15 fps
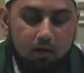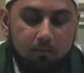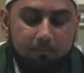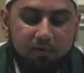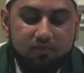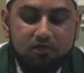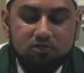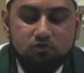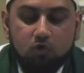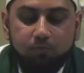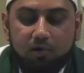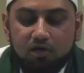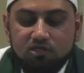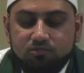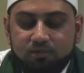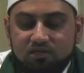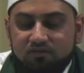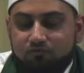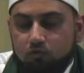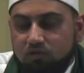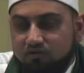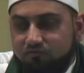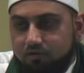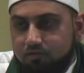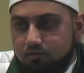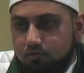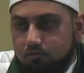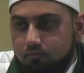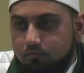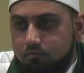but there's no punishment if you leave it.
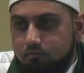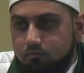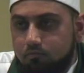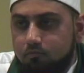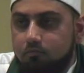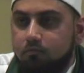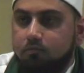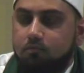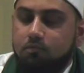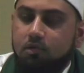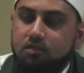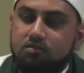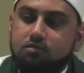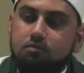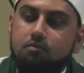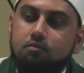Yes.